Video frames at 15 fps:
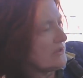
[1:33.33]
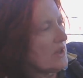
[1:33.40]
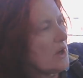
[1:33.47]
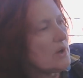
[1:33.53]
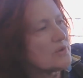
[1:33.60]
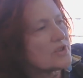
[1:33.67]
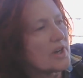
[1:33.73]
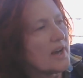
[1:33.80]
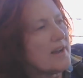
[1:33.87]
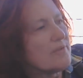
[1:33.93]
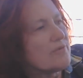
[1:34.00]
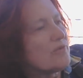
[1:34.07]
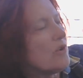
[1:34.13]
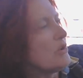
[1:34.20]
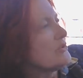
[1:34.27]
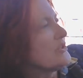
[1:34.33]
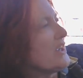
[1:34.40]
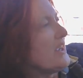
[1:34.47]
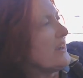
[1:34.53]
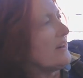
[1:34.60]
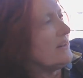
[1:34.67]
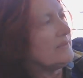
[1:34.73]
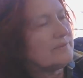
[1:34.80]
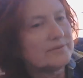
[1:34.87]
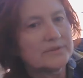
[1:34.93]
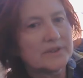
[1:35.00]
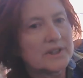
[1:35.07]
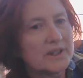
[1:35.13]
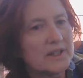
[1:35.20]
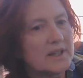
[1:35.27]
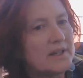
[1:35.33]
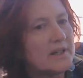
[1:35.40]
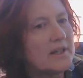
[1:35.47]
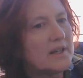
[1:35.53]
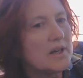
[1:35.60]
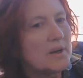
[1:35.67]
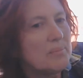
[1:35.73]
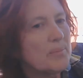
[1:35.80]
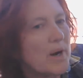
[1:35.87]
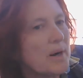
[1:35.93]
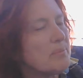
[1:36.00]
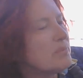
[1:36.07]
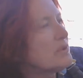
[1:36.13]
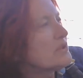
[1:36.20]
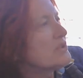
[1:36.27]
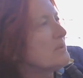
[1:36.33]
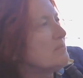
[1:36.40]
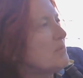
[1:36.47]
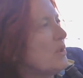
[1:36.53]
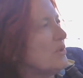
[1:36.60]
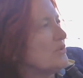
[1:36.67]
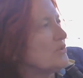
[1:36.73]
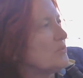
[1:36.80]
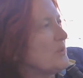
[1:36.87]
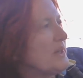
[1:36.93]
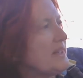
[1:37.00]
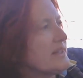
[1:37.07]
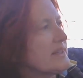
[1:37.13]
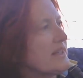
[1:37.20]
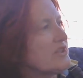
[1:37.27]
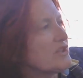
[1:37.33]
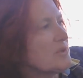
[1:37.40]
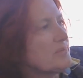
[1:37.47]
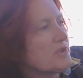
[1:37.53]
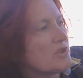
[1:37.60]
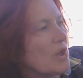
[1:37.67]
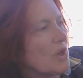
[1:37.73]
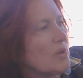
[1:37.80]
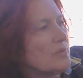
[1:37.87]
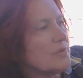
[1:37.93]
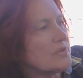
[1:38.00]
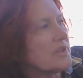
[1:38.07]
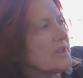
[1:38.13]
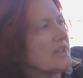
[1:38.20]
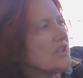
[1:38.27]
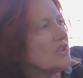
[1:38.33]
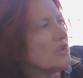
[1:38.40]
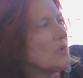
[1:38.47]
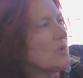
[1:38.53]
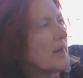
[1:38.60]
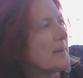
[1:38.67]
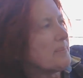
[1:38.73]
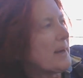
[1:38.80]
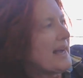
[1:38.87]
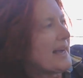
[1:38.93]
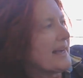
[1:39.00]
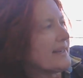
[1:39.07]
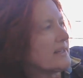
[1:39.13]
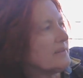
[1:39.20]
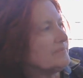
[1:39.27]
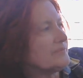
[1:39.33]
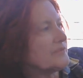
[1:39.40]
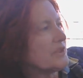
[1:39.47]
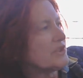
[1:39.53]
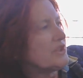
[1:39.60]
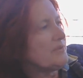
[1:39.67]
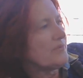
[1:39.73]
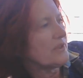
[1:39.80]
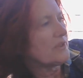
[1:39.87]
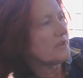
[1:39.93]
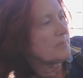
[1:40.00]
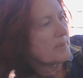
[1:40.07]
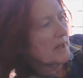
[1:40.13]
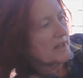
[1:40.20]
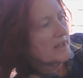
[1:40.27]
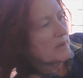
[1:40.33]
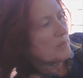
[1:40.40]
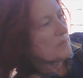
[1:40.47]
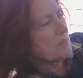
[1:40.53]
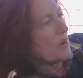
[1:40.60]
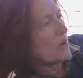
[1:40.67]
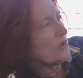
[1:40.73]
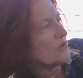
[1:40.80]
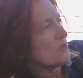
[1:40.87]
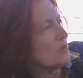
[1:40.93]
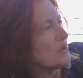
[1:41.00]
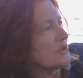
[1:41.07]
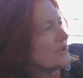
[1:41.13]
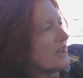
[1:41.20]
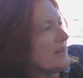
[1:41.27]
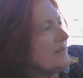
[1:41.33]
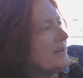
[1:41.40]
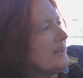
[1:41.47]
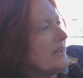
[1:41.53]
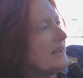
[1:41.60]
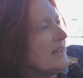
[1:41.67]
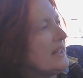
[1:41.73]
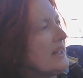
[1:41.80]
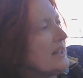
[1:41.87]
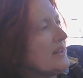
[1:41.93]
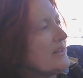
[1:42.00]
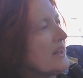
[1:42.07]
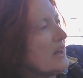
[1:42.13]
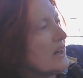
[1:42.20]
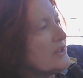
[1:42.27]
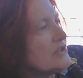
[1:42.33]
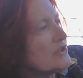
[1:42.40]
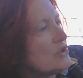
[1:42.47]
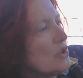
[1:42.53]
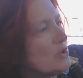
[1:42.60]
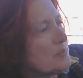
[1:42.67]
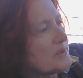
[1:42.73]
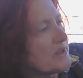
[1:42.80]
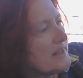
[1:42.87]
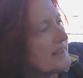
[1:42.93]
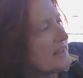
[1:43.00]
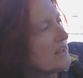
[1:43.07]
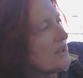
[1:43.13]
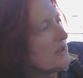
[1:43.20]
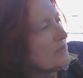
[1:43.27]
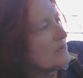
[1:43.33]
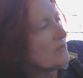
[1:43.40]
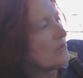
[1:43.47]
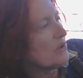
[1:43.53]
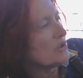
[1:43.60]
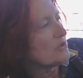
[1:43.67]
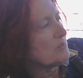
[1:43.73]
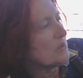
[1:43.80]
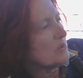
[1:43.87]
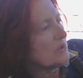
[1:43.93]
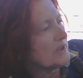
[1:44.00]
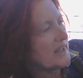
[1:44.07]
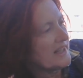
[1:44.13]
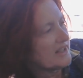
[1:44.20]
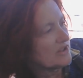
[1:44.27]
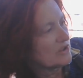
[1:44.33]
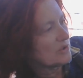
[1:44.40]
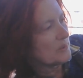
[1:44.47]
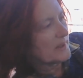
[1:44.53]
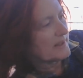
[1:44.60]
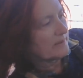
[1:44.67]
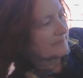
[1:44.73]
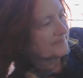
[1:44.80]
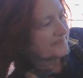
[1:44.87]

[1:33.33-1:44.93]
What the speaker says: No giant frogs here. Mum put some pondweed and some stones into a bag. She filled a bucket with pond water. Then I scooped a little of the frog spawn into it.